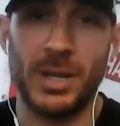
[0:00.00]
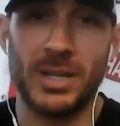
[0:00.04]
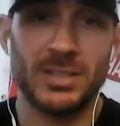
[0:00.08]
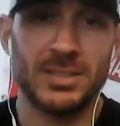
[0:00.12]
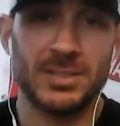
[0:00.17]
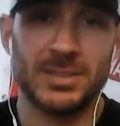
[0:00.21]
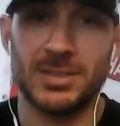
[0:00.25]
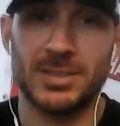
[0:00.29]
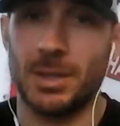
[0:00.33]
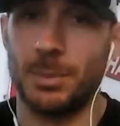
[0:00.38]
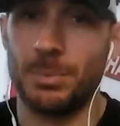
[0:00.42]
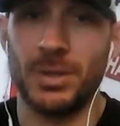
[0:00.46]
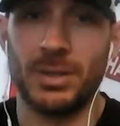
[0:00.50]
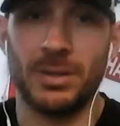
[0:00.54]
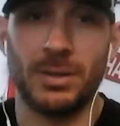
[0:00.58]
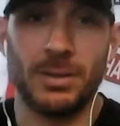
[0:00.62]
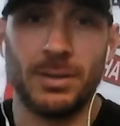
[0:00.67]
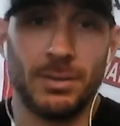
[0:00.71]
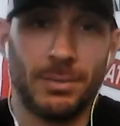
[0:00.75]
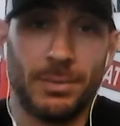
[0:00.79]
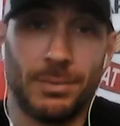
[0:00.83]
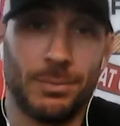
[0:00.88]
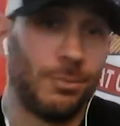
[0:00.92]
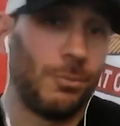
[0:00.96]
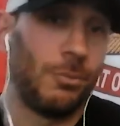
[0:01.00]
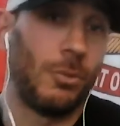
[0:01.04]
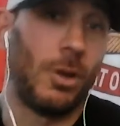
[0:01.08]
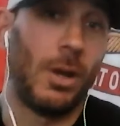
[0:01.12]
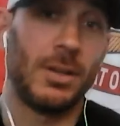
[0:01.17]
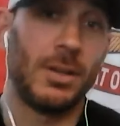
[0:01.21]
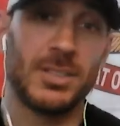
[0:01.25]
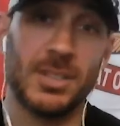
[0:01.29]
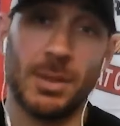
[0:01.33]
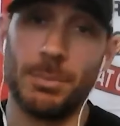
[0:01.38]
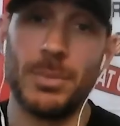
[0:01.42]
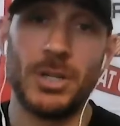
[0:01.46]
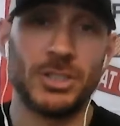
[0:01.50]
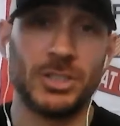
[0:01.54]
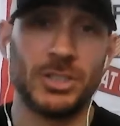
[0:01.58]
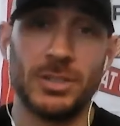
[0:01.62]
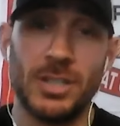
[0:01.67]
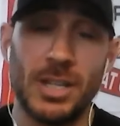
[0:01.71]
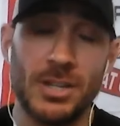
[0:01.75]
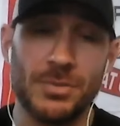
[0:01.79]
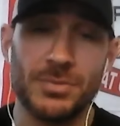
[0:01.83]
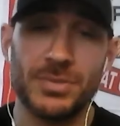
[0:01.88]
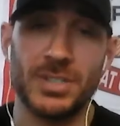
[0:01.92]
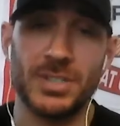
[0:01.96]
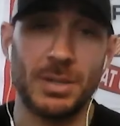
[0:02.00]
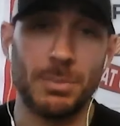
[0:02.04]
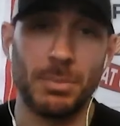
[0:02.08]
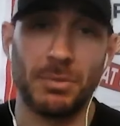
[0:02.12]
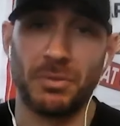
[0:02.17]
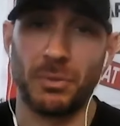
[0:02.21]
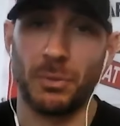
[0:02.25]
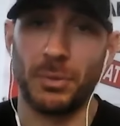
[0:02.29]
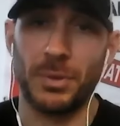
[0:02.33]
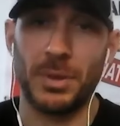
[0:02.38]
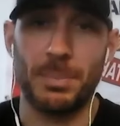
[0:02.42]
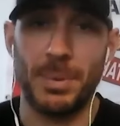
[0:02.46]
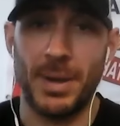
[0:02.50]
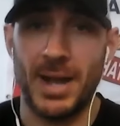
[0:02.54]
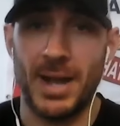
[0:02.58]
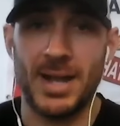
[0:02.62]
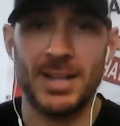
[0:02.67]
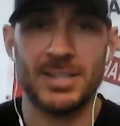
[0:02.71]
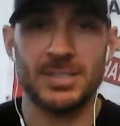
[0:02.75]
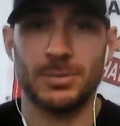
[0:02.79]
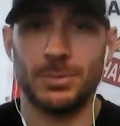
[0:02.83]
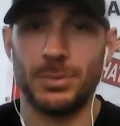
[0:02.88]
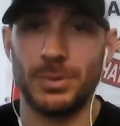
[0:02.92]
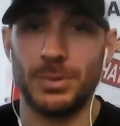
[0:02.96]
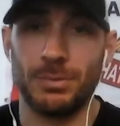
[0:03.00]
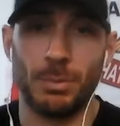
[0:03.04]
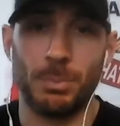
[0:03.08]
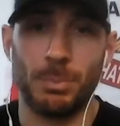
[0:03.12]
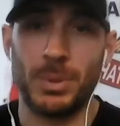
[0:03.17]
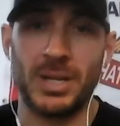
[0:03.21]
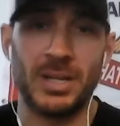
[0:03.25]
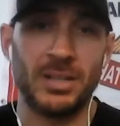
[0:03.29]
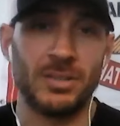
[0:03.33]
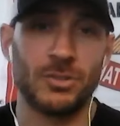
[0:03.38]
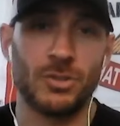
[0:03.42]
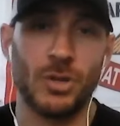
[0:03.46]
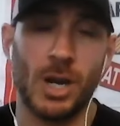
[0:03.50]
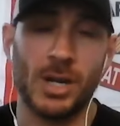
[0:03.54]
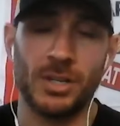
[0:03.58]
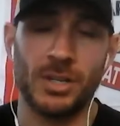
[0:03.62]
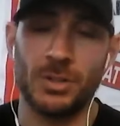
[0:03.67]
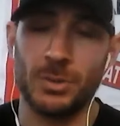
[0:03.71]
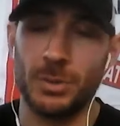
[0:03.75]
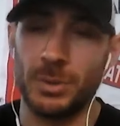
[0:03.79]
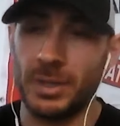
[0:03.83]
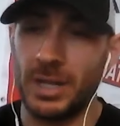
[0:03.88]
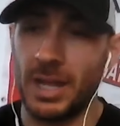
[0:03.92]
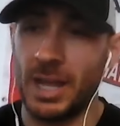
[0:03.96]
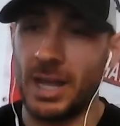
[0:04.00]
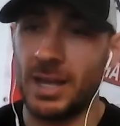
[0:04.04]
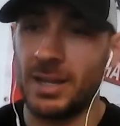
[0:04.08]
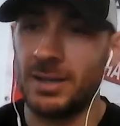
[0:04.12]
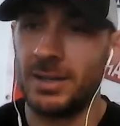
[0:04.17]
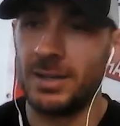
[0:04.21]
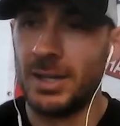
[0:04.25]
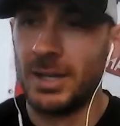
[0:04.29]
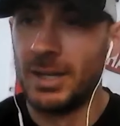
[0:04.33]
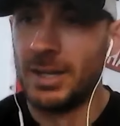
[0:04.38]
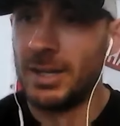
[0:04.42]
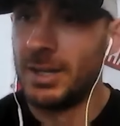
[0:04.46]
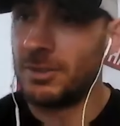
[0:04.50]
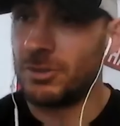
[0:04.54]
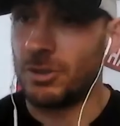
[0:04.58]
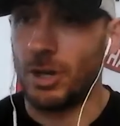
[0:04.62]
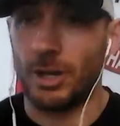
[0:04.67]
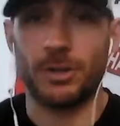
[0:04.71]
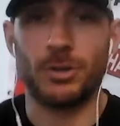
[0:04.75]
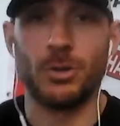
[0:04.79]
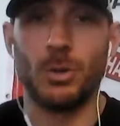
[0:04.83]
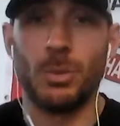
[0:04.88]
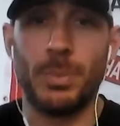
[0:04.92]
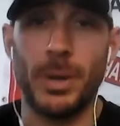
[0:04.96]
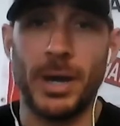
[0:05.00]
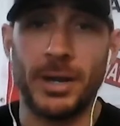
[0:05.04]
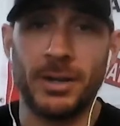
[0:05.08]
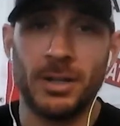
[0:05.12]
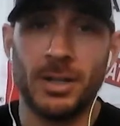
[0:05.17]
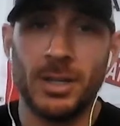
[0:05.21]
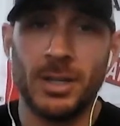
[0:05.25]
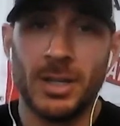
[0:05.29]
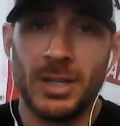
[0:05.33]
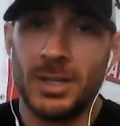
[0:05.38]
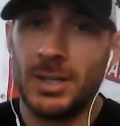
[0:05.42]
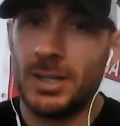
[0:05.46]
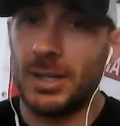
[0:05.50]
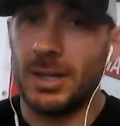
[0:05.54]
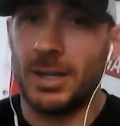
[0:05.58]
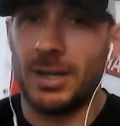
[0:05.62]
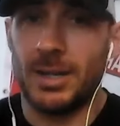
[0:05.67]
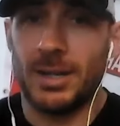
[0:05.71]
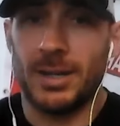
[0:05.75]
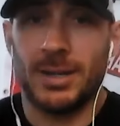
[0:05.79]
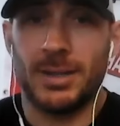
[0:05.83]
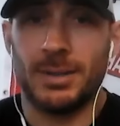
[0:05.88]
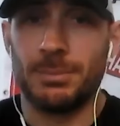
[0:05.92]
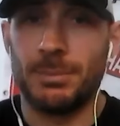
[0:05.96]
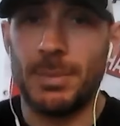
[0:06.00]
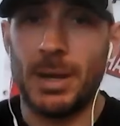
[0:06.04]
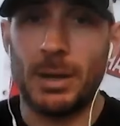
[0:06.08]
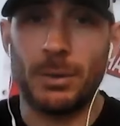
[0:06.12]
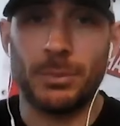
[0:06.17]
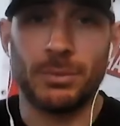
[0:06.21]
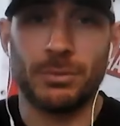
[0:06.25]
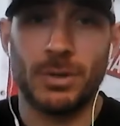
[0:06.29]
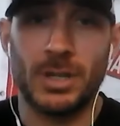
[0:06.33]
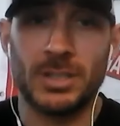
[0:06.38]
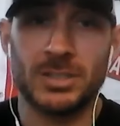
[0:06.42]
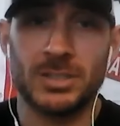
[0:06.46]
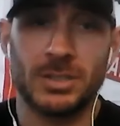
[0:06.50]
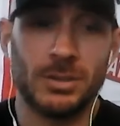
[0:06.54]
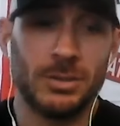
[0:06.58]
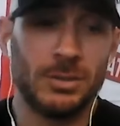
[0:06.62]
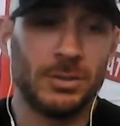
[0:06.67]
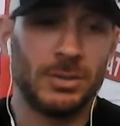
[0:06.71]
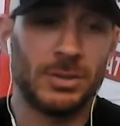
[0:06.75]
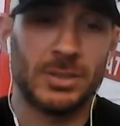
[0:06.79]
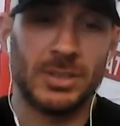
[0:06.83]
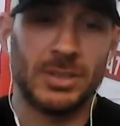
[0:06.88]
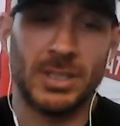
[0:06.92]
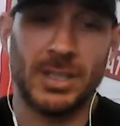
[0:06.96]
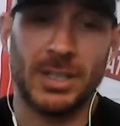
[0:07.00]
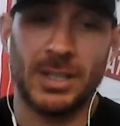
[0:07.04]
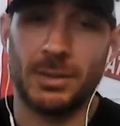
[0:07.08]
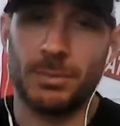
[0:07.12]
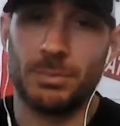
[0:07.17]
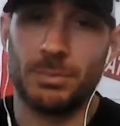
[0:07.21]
based, some mission that you've seen before in the past, we repeat and try to do it again, try to do it better. Mountain rescues,